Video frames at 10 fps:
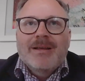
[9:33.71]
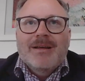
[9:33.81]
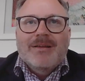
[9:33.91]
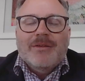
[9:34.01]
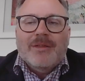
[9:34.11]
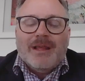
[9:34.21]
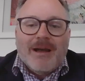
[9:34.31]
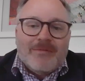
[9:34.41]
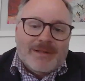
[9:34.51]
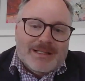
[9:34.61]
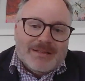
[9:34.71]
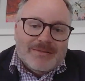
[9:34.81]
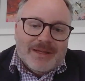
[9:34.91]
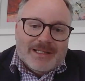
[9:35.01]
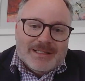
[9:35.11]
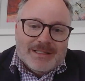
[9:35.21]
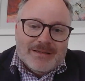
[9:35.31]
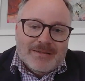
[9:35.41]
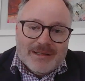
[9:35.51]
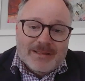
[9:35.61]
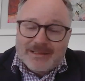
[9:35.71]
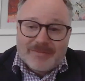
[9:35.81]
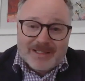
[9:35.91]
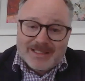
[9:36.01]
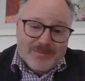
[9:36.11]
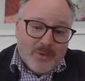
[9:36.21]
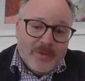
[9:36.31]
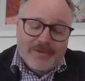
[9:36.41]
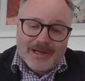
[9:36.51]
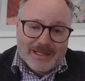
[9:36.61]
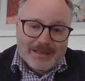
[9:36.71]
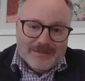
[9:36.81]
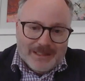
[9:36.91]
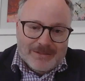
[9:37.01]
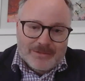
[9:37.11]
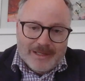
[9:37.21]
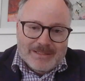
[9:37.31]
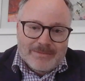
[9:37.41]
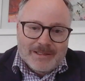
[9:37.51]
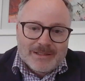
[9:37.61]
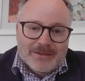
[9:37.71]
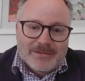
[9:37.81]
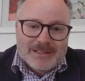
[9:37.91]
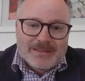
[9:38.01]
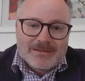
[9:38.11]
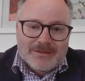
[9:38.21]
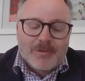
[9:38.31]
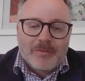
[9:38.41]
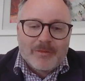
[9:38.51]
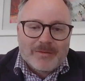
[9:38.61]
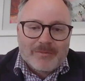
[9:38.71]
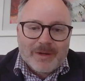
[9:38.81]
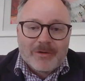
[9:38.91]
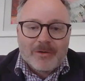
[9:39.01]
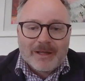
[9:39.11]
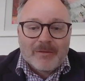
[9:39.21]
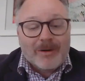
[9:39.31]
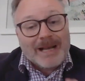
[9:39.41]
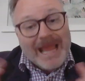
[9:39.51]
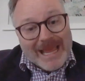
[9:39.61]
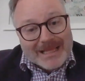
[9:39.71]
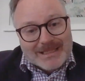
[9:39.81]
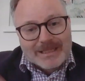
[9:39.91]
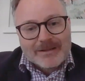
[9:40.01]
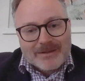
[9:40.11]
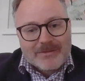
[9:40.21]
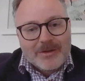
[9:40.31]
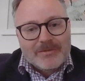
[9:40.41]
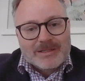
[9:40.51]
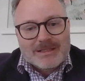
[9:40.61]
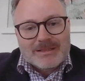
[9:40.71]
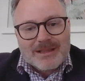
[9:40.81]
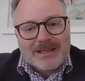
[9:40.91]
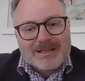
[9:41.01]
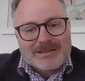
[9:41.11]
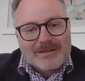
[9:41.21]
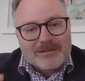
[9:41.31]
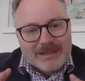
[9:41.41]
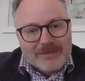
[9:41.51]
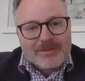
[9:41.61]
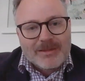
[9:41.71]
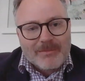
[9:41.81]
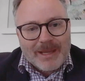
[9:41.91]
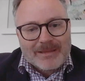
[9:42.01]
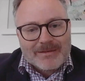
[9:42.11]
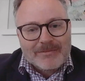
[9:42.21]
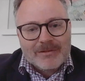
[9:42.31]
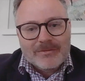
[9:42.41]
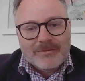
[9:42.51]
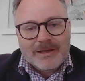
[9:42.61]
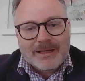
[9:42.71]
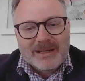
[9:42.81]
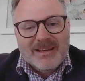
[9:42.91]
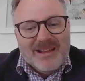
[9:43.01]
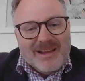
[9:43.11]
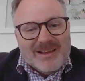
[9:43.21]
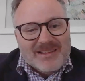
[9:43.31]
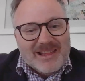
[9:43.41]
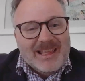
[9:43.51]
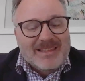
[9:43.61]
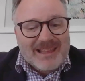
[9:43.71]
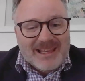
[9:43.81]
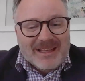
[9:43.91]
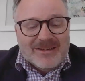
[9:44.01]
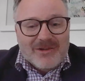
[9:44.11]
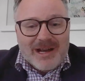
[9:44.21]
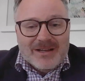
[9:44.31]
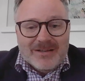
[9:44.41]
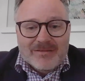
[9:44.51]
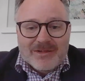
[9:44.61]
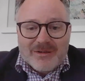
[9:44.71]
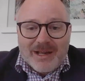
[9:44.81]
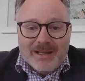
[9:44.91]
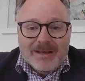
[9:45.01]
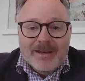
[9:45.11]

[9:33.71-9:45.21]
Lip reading: So the government is investing more funding into Headspace services, and what we're calling it, we're enhancing the services. So that is to lift the base level of funding so that they can attract and retain